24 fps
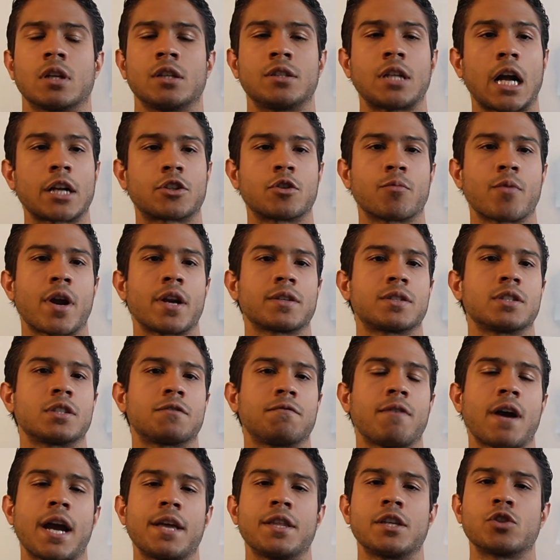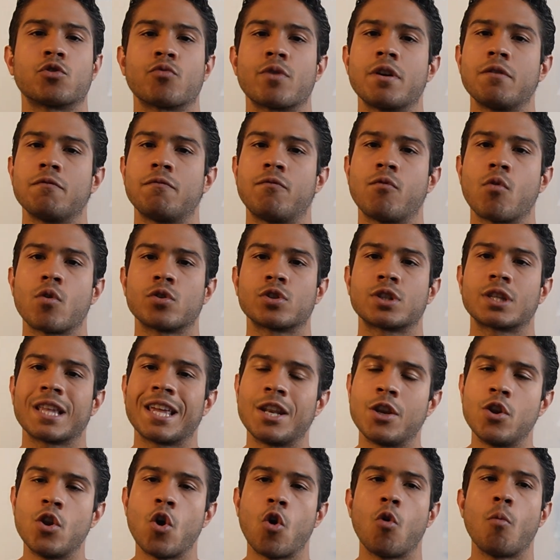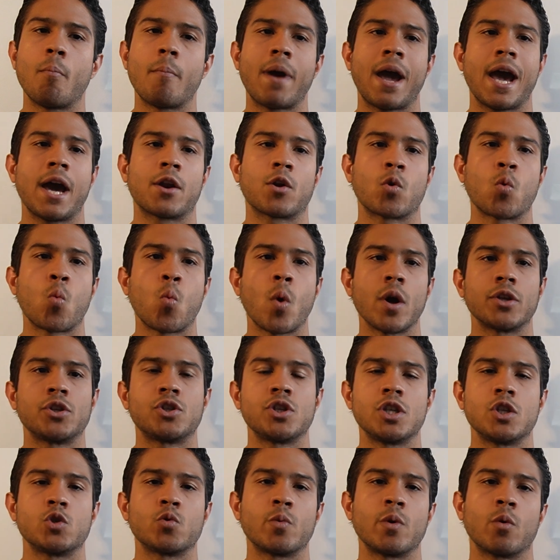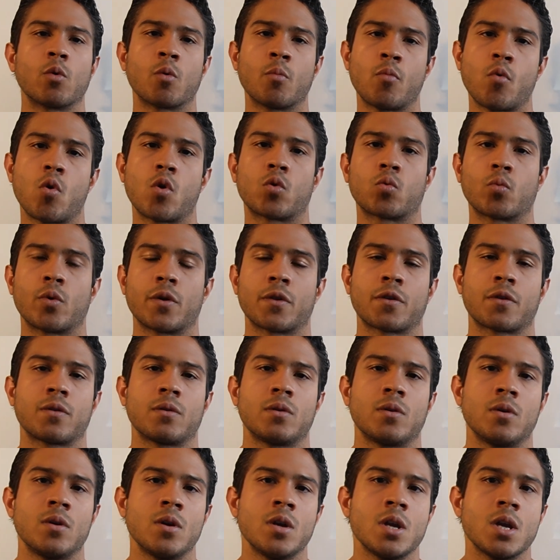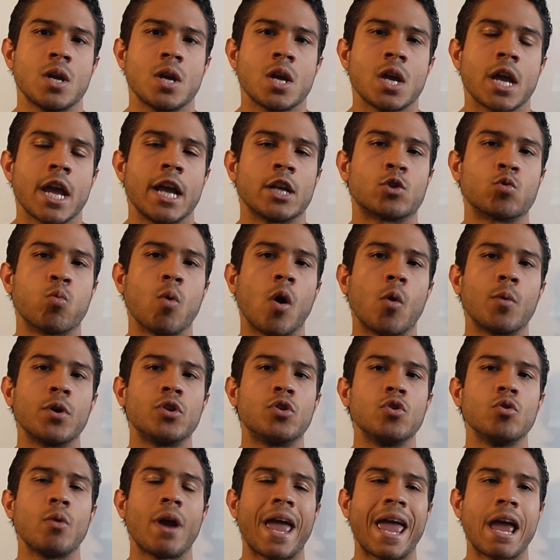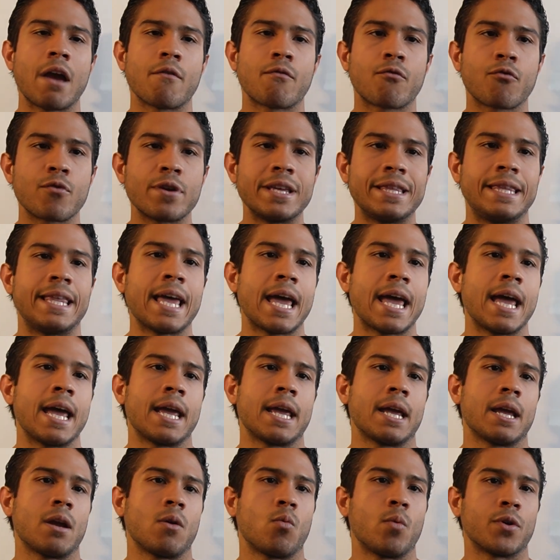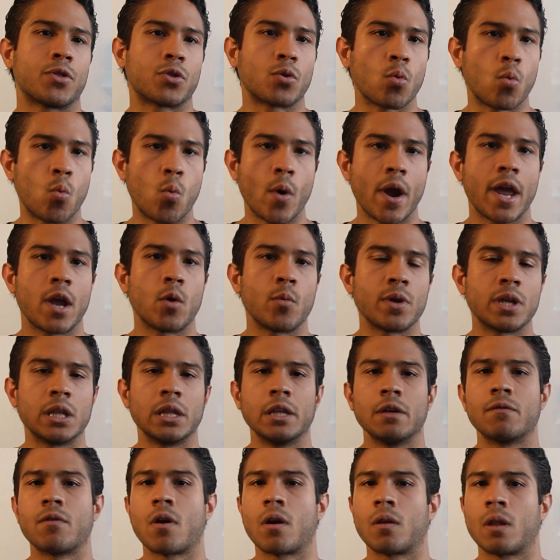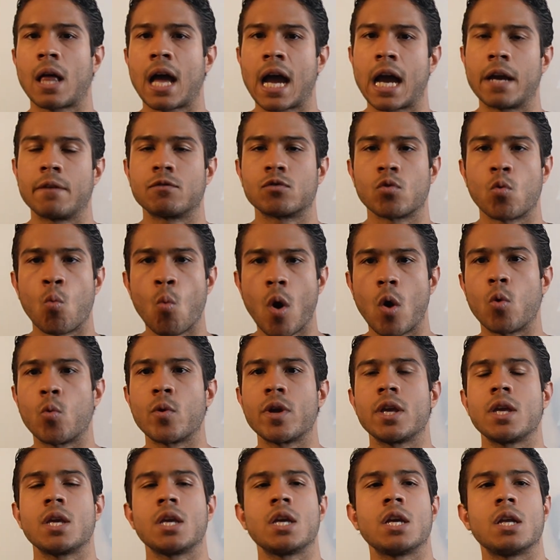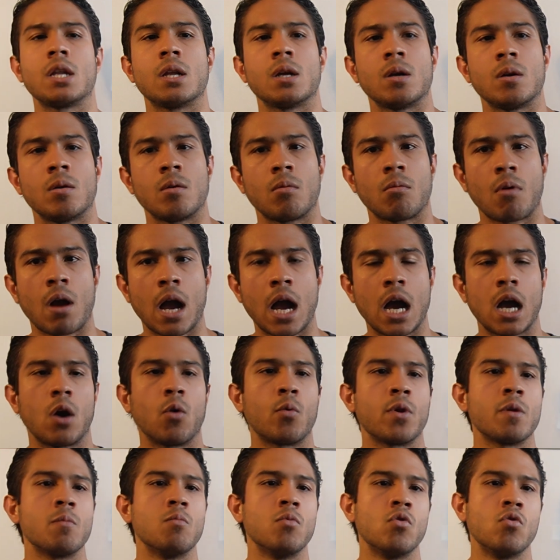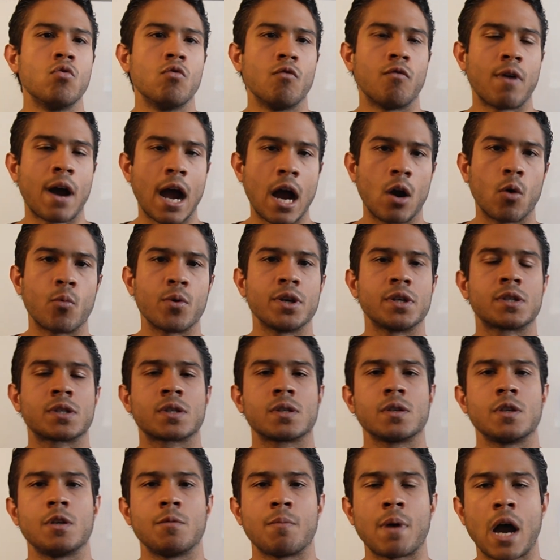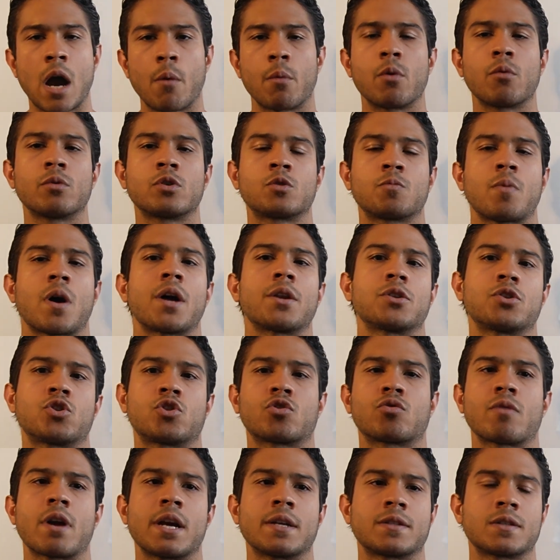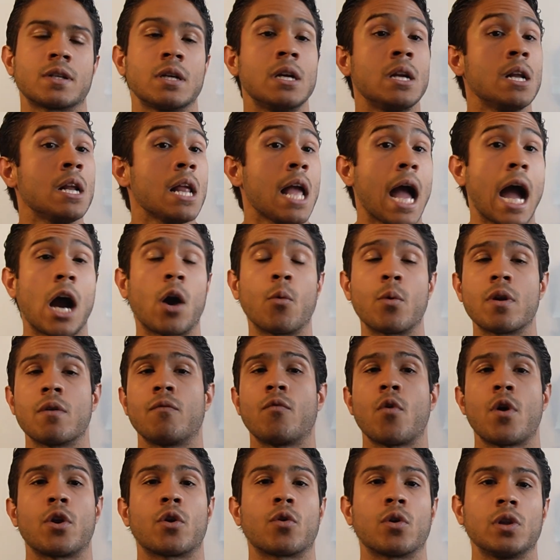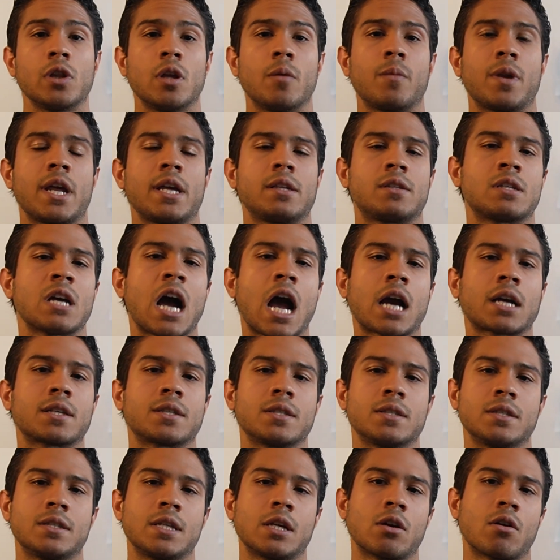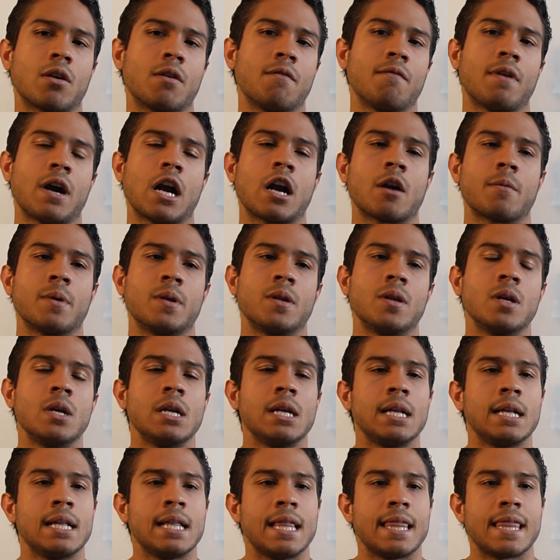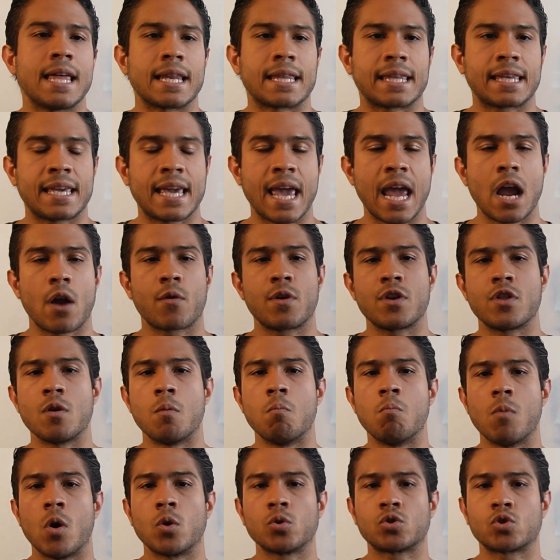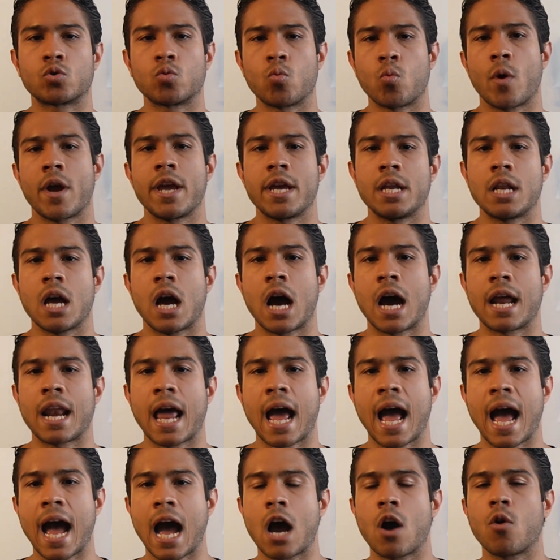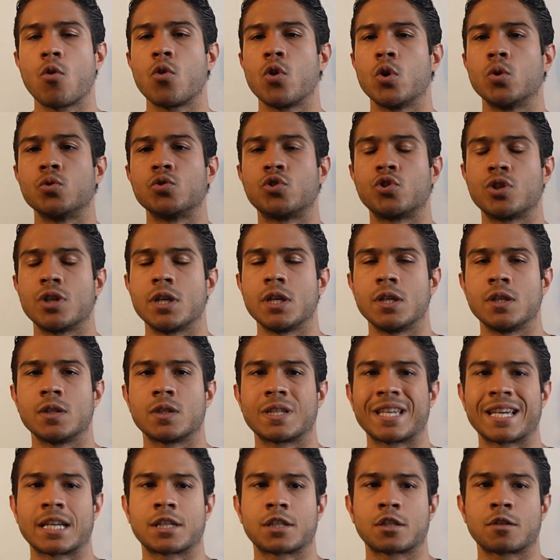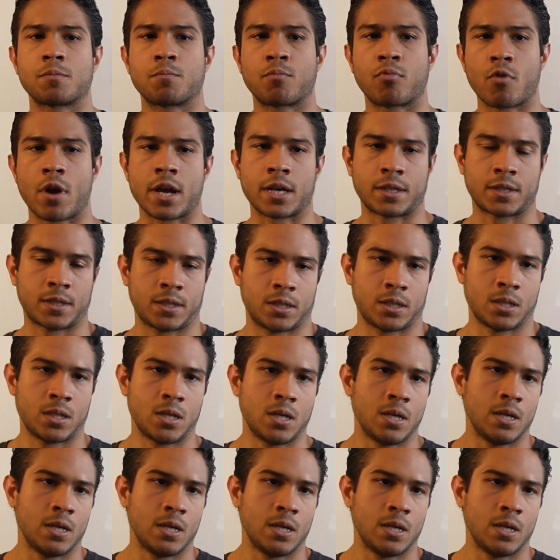Dr. Bredesen's findings reinforce that no matter what genes we were born with, it's what we do every day with the way we live our lives, what we eat, how we move, how we sleep, how we respond to stress, how we avoid or eliminate toxins in our environment that carry the most weight on how those genes express.